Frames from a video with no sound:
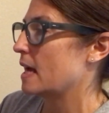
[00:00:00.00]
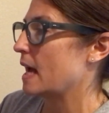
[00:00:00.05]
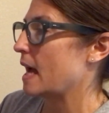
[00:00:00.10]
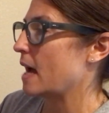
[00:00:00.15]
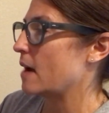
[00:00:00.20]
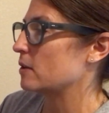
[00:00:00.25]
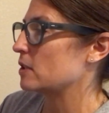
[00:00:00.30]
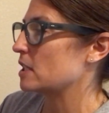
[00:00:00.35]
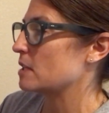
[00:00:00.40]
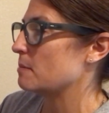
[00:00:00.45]

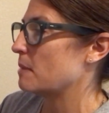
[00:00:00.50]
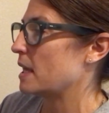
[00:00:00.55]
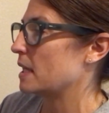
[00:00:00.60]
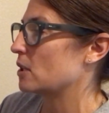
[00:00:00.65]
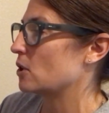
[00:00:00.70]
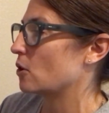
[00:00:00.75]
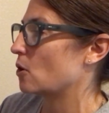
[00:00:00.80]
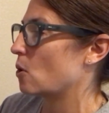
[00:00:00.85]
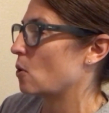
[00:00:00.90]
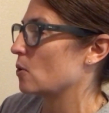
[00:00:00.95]
how to make
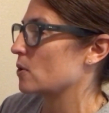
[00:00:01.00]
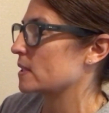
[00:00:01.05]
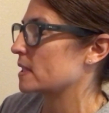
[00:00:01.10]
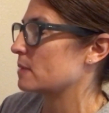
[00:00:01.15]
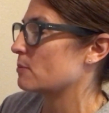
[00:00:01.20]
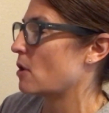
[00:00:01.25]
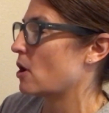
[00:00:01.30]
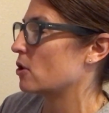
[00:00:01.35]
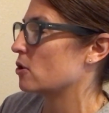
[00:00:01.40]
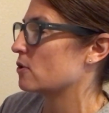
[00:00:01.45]
the court
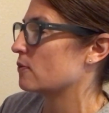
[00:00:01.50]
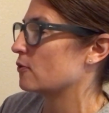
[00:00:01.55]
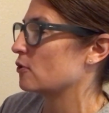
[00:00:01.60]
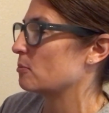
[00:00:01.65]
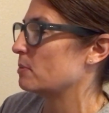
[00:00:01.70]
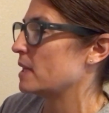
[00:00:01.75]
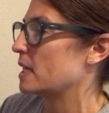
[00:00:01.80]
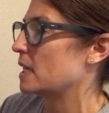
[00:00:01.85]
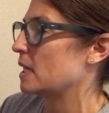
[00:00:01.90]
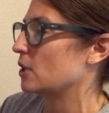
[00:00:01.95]
smaller for
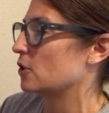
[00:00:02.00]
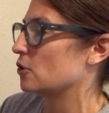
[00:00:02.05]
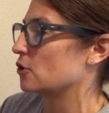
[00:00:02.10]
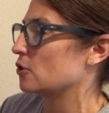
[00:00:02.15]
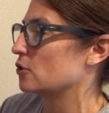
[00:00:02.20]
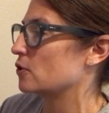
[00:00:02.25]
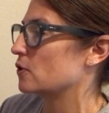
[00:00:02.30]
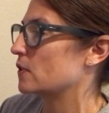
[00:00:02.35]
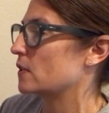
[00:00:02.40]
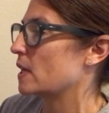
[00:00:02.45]

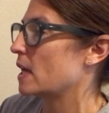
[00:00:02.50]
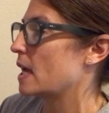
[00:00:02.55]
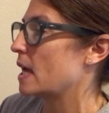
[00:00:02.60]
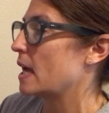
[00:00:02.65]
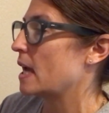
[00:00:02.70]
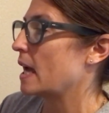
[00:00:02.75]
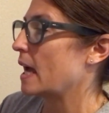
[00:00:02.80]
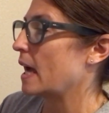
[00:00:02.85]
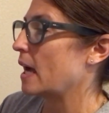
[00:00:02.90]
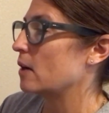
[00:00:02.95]
beginners,
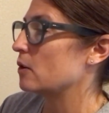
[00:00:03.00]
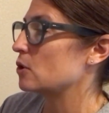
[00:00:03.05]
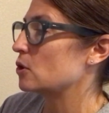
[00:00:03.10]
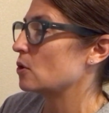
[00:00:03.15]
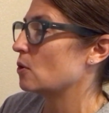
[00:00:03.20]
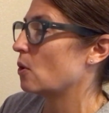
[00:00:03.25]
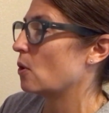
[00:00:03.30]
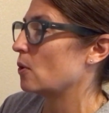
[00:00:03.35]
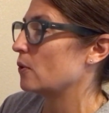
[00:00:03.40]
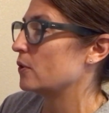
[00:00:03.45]
how
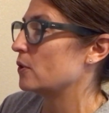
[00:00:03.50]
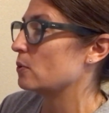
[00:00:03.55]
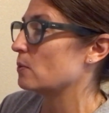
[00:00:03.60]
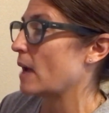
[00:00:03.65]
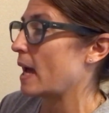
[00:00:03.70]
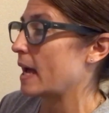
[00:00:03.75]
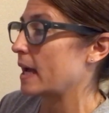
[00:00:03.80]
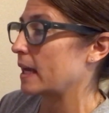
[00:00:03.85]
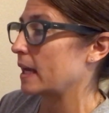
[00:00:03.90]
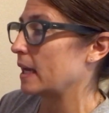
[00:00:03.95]
to hold the
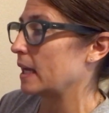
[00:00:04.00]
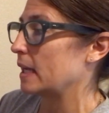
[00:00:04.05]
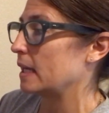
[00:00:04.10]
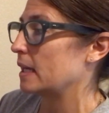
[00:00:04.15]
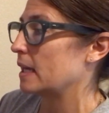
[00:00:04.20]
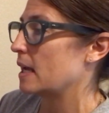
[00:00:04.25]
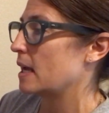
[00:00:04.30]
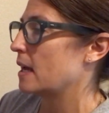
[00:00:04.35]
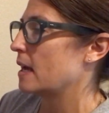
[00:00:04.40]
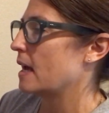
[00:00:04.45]
racket,